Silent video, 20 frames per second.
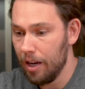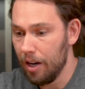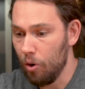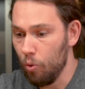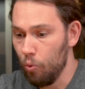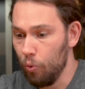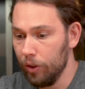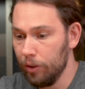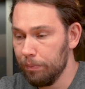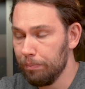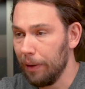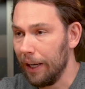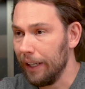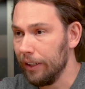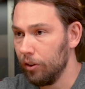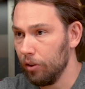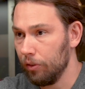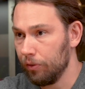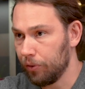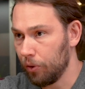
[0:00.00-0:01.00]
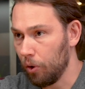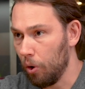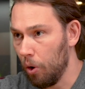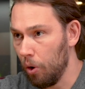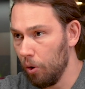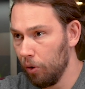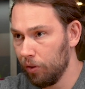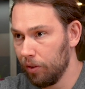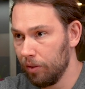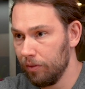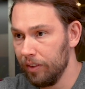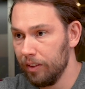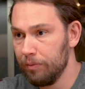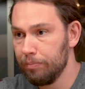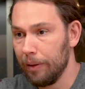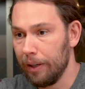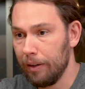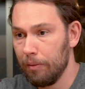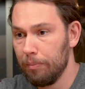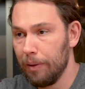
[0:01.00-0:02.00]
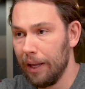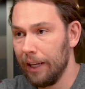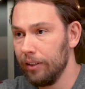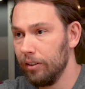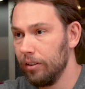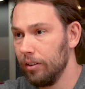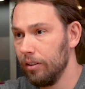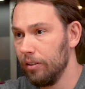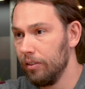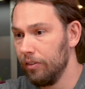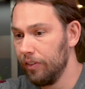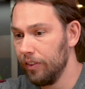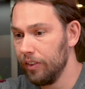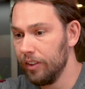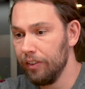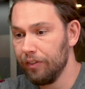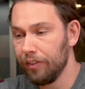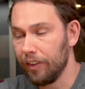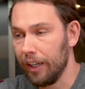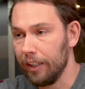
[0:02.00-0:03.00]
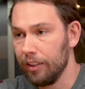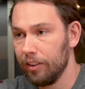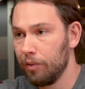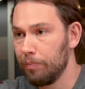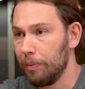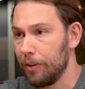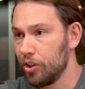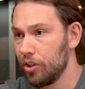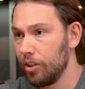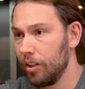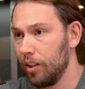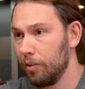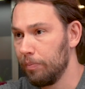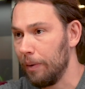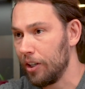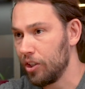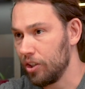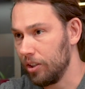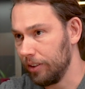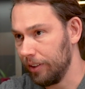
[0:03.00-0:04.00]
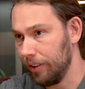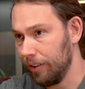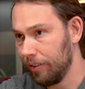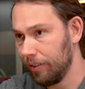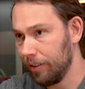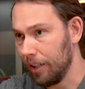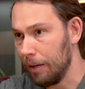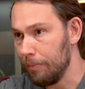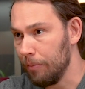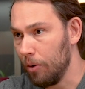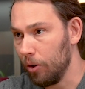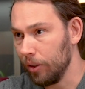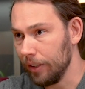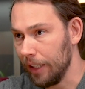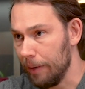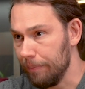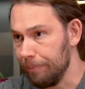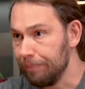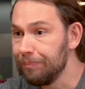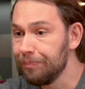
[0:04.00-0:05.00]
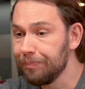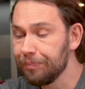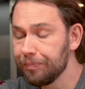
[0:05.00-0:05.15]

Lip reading: with plenty of roles, with different specialties among them.